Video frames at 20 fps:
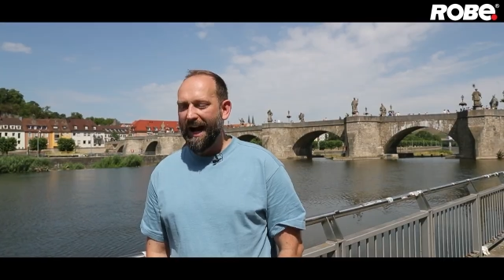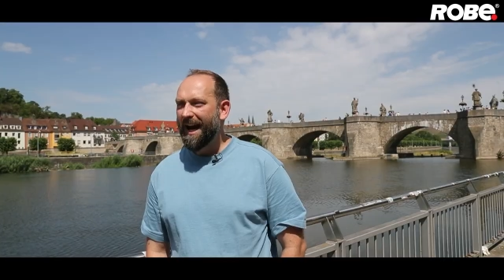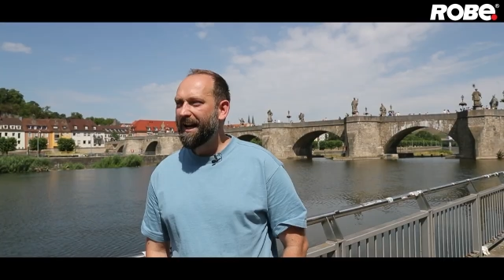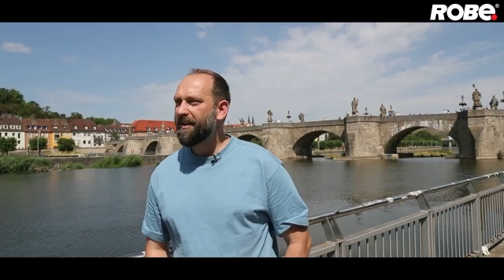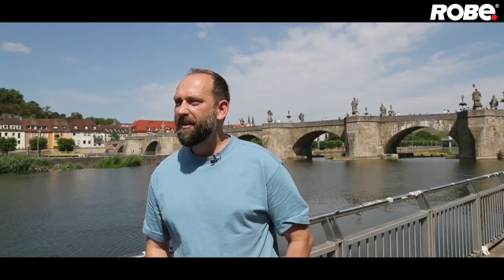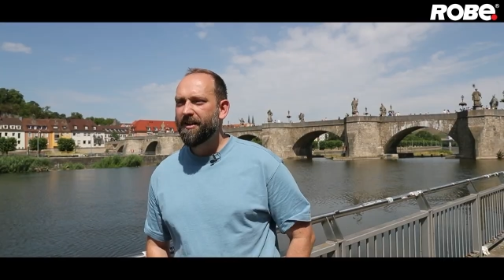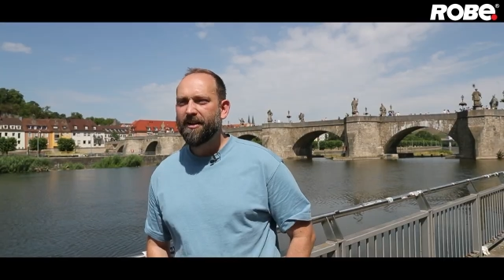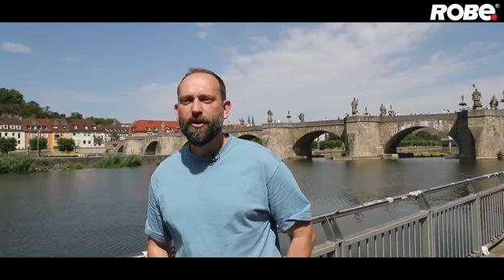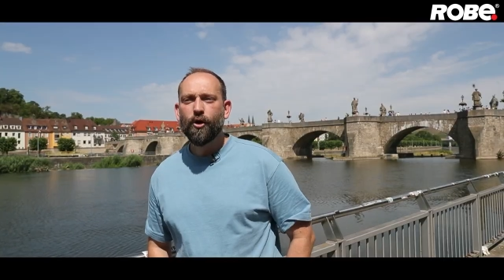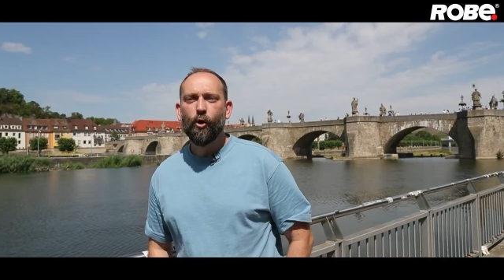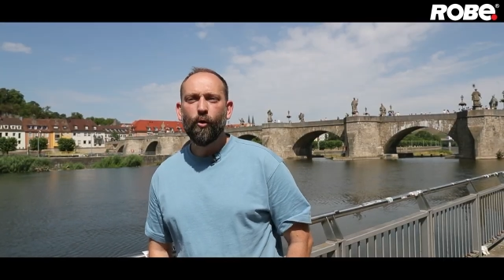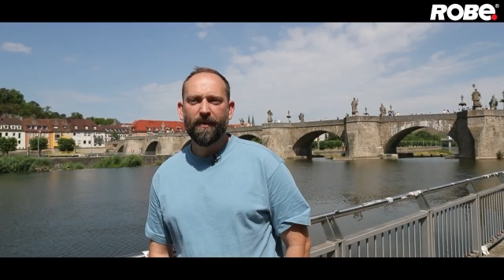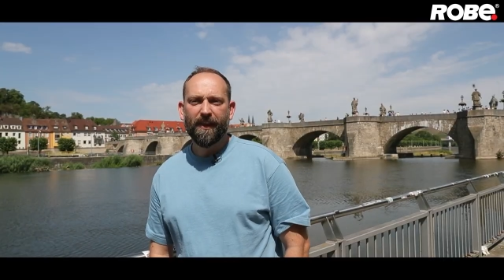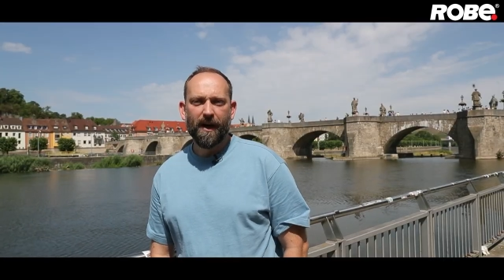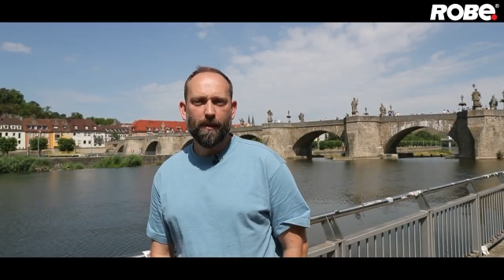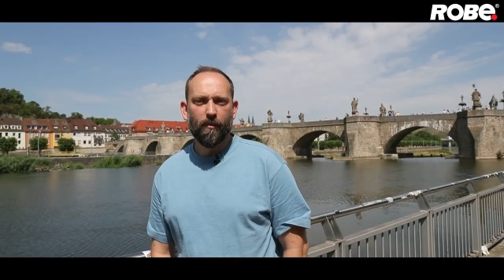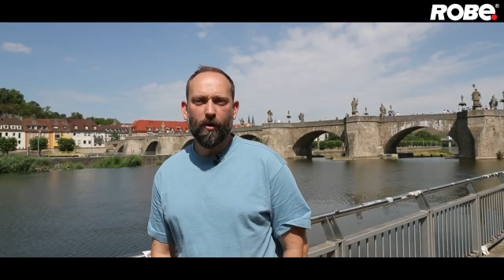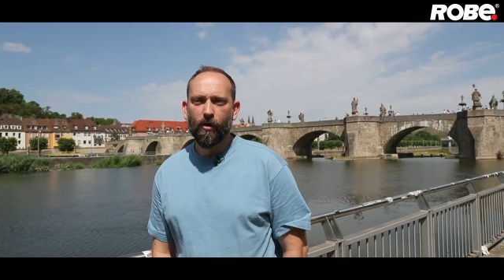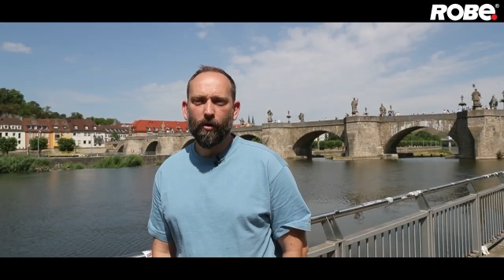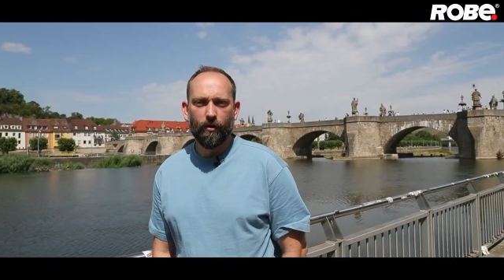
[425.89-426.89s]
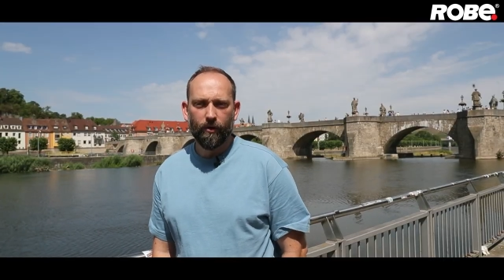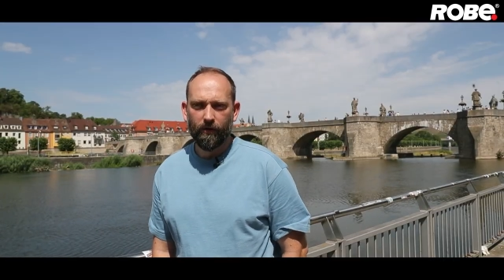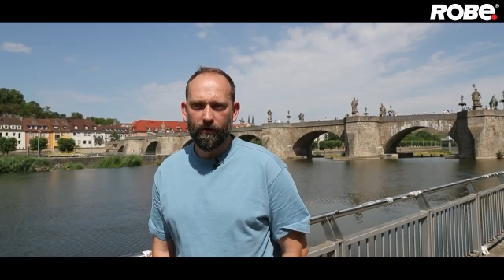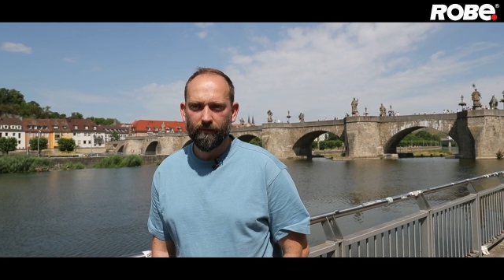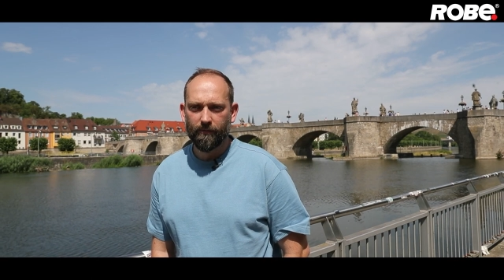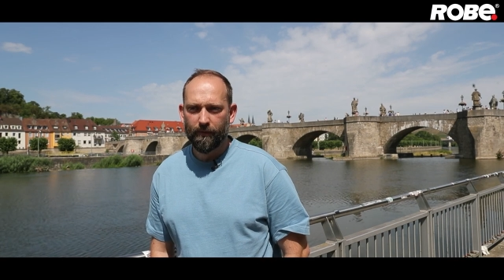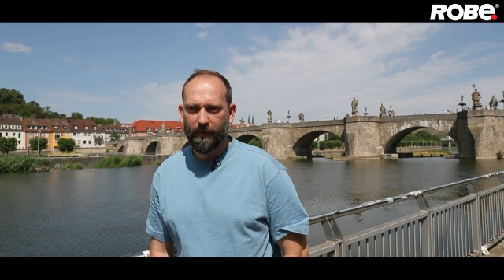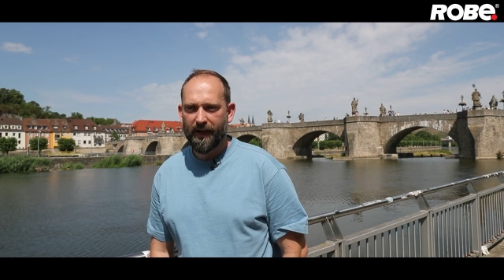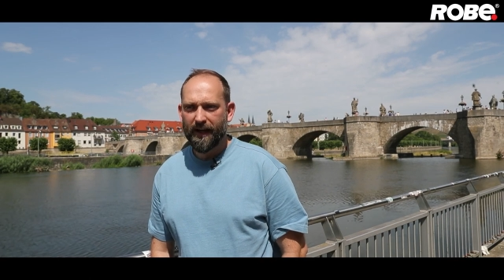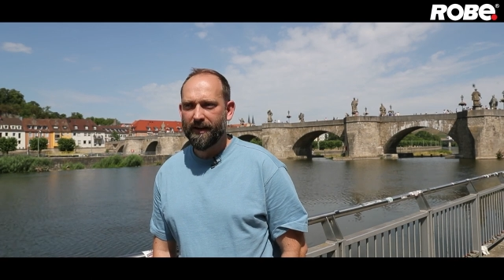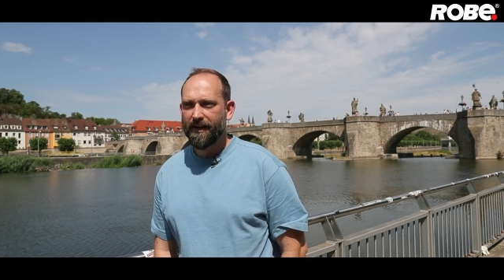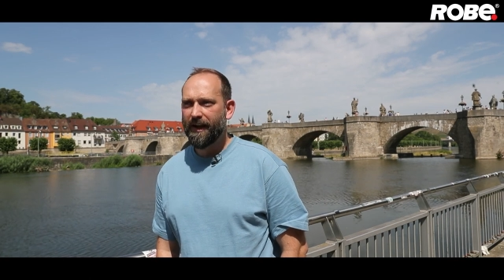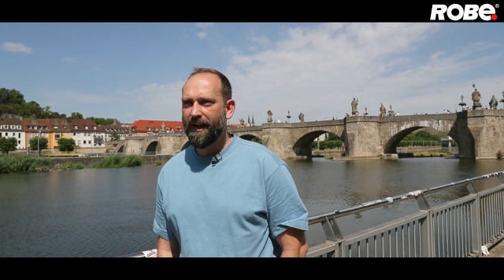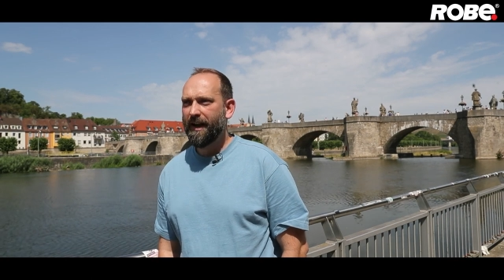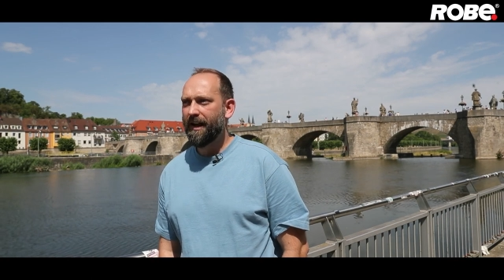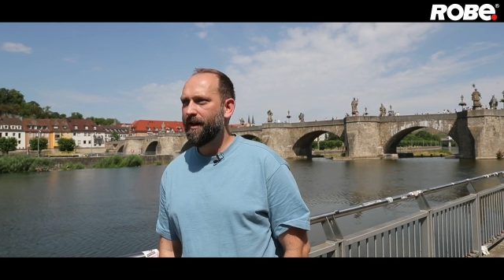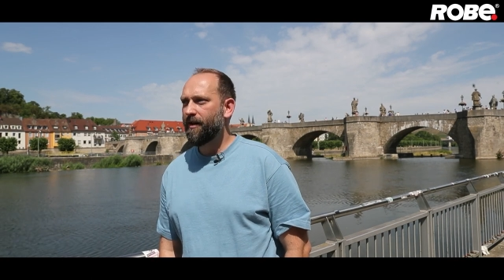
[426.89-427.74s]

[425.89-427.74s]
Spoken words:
I didn't know them all, but yeah.